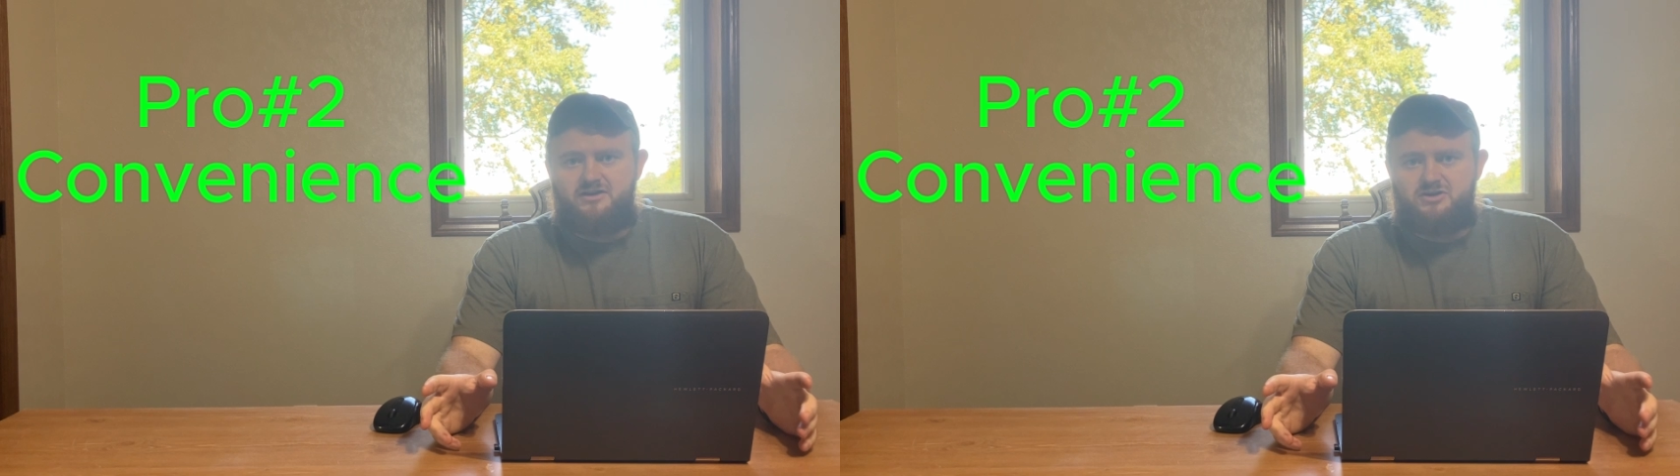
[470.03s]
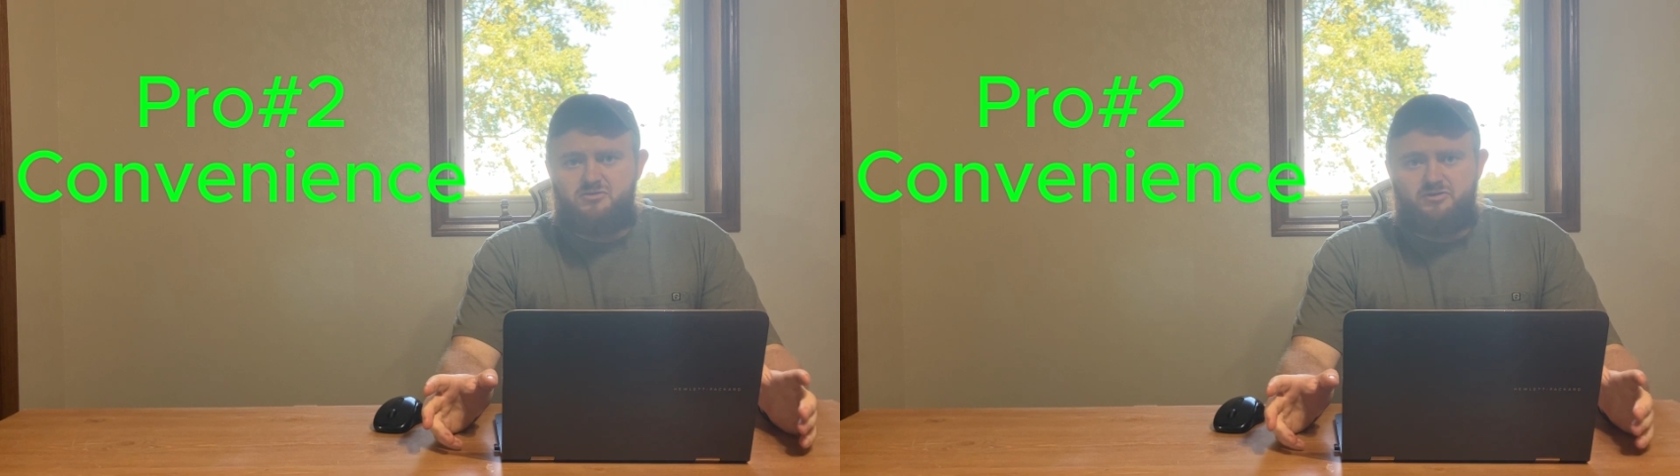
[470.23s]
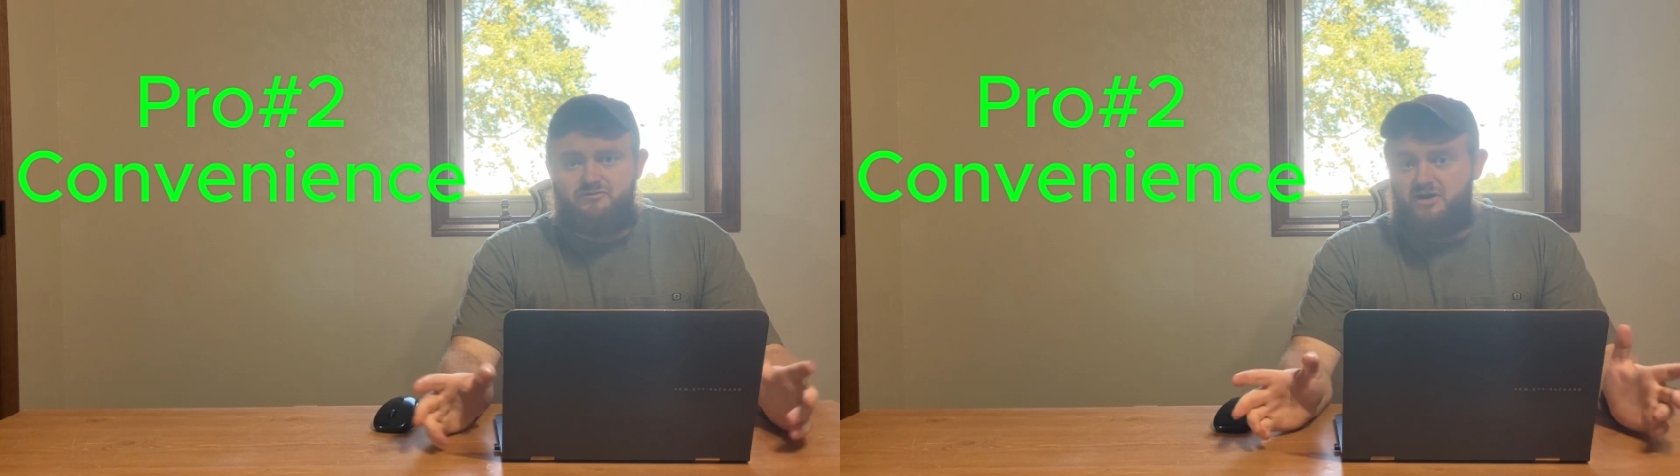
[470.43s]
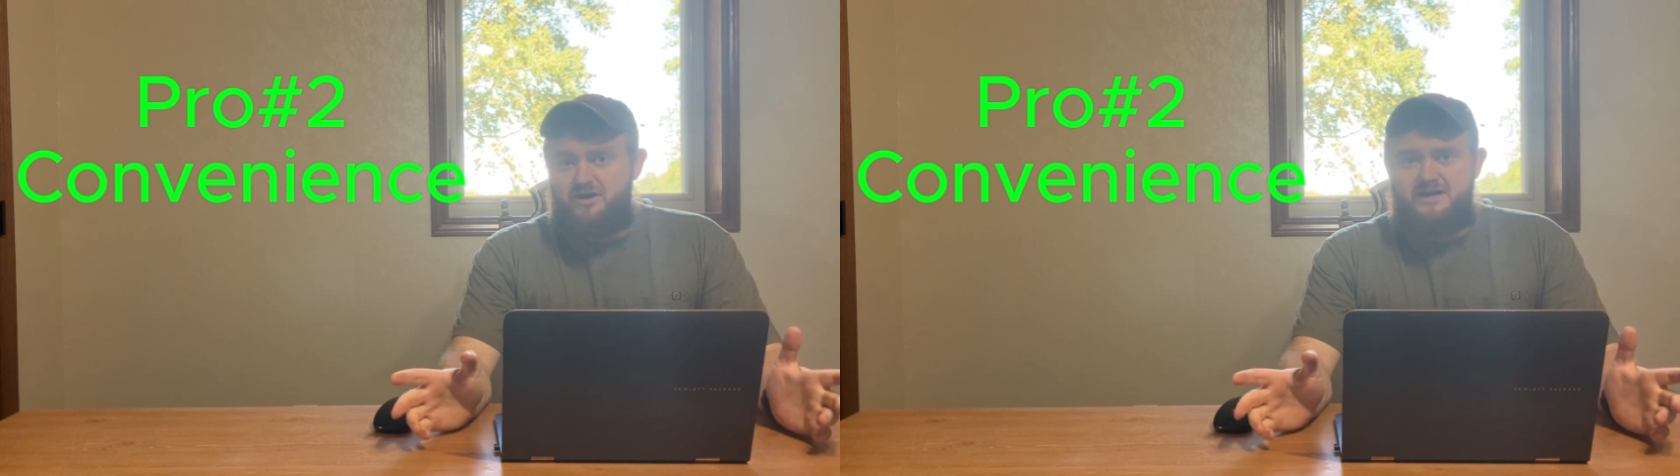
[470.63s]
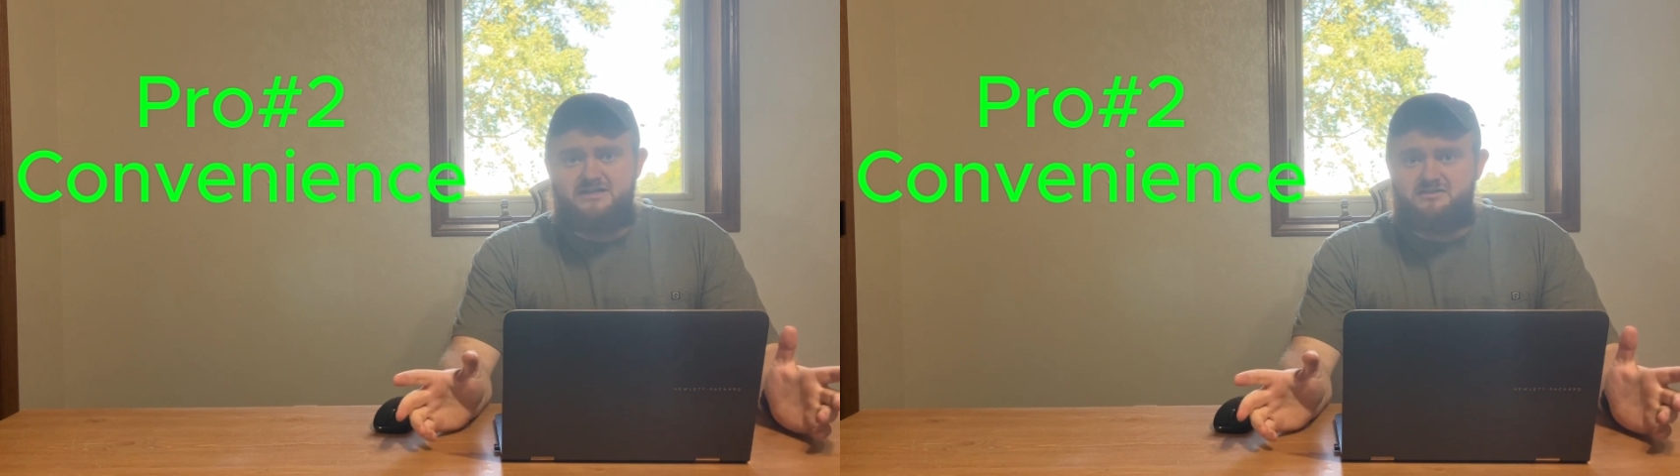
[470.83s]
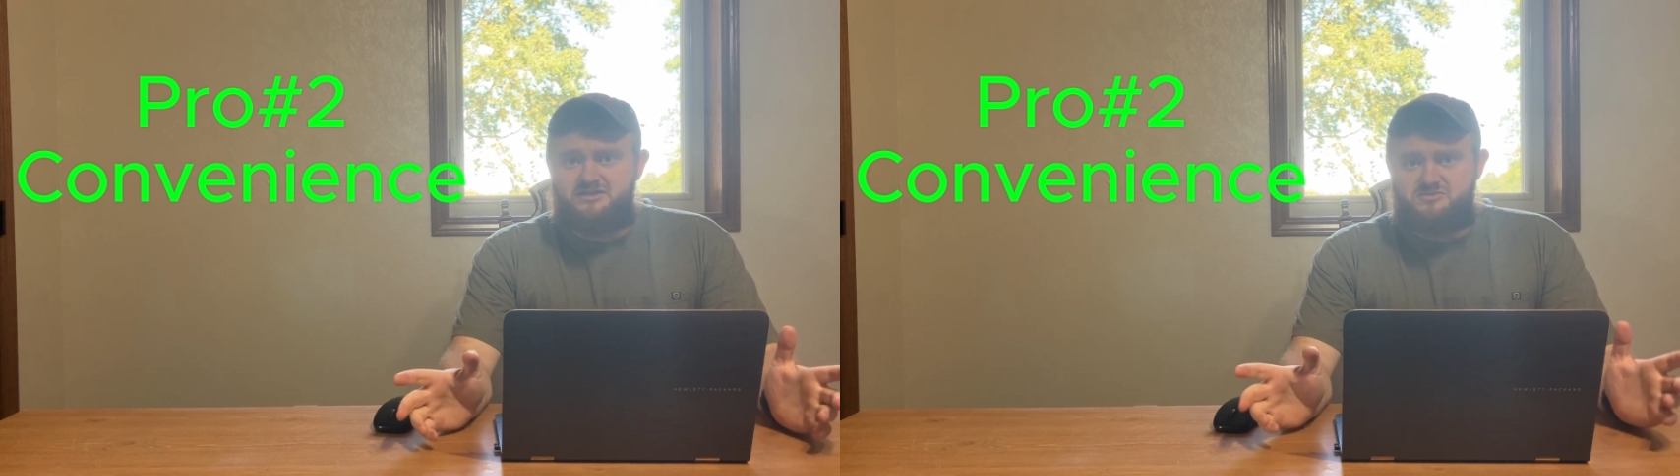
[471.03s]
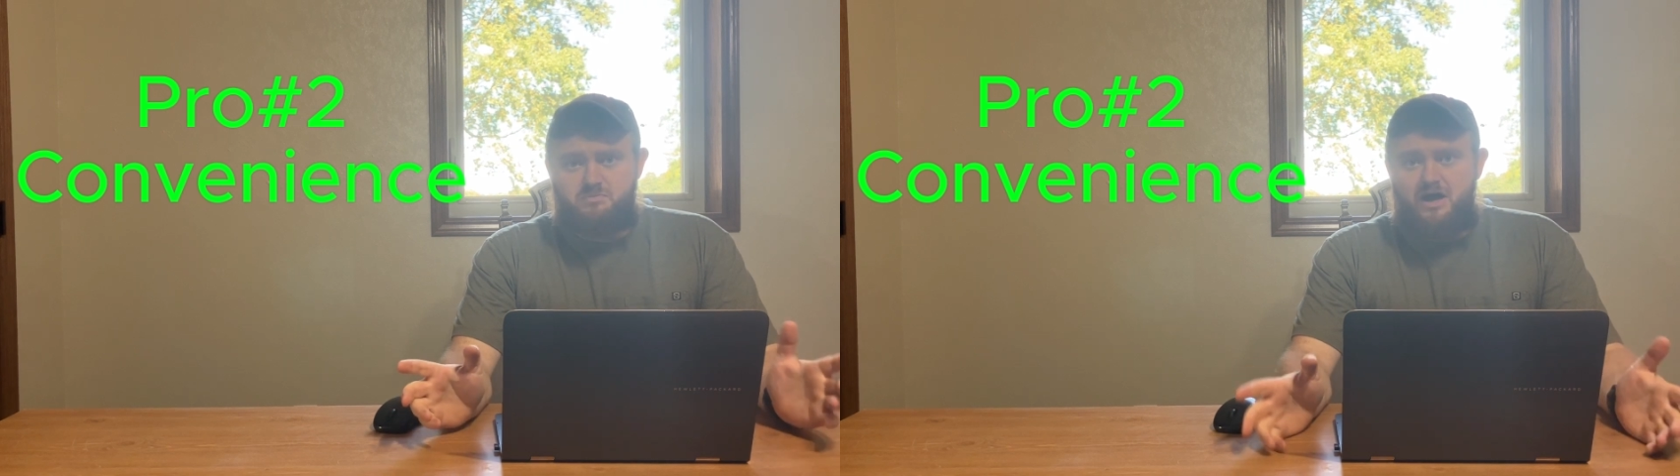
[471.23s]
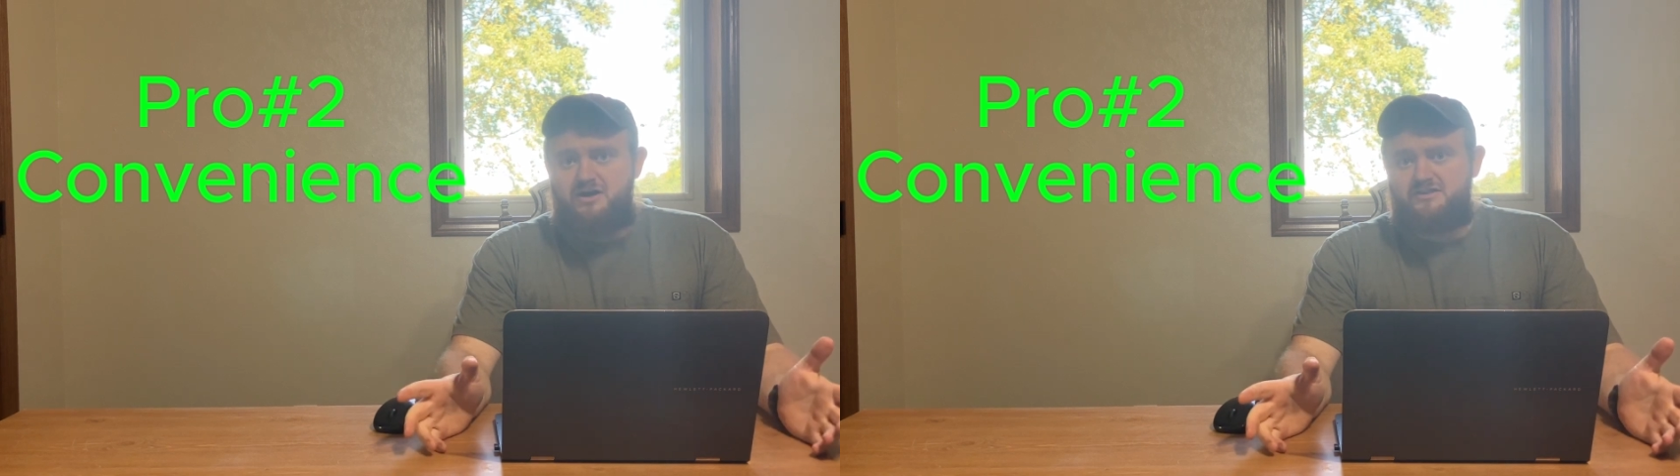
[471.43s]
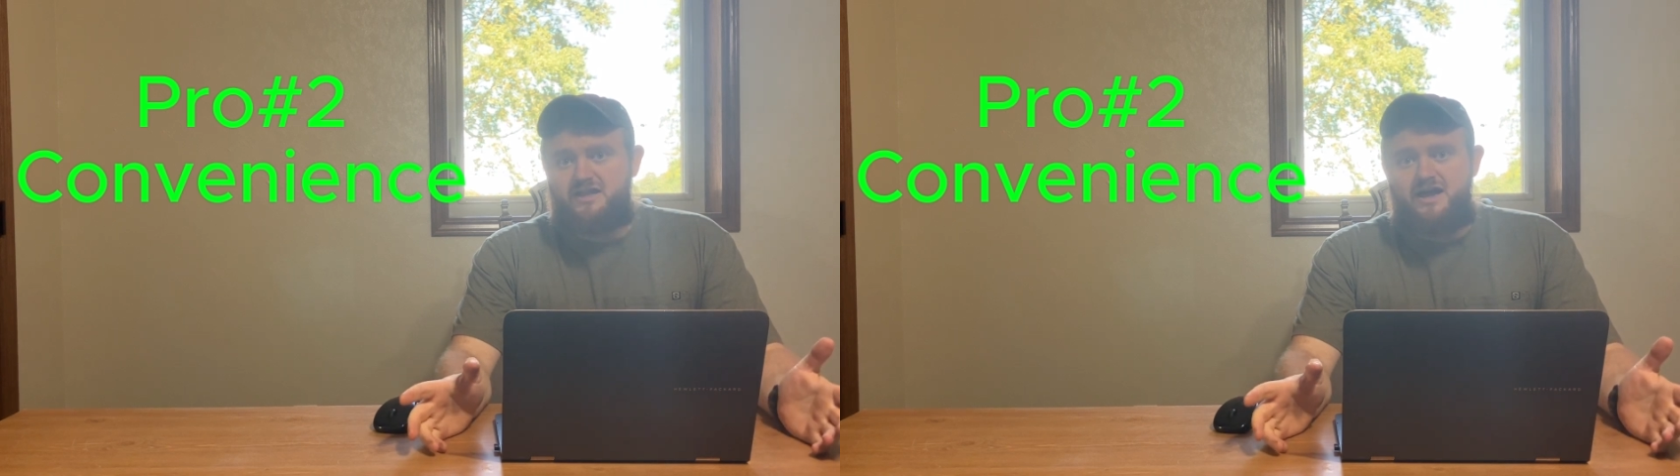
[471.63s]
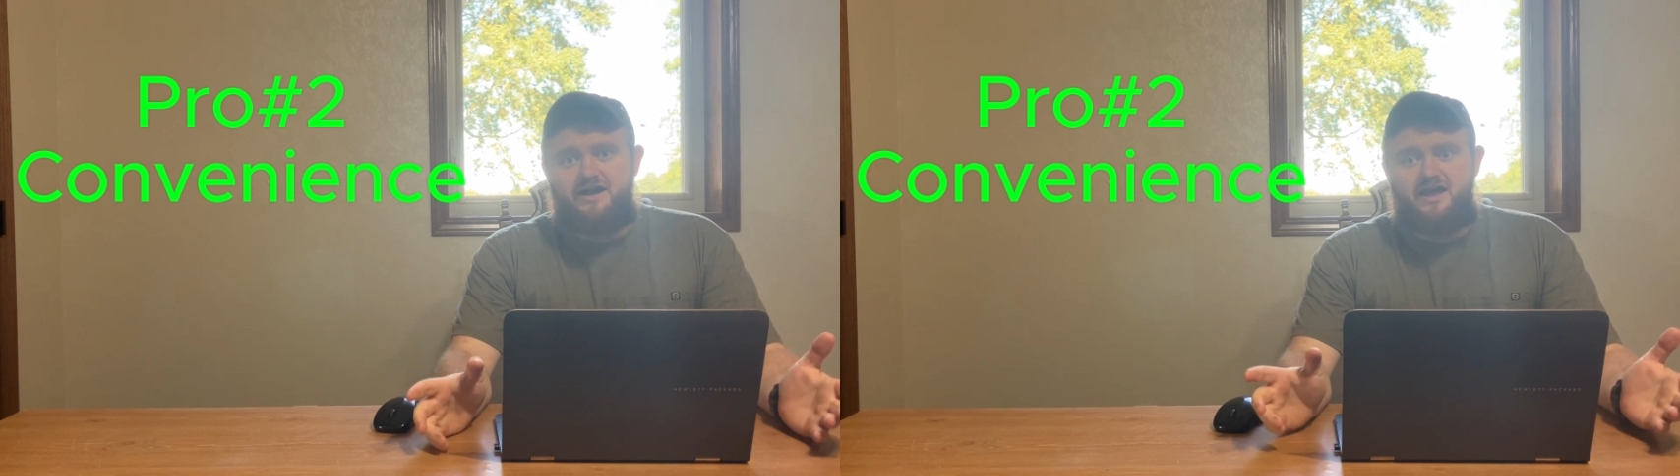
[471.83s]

you can very easily just buy online,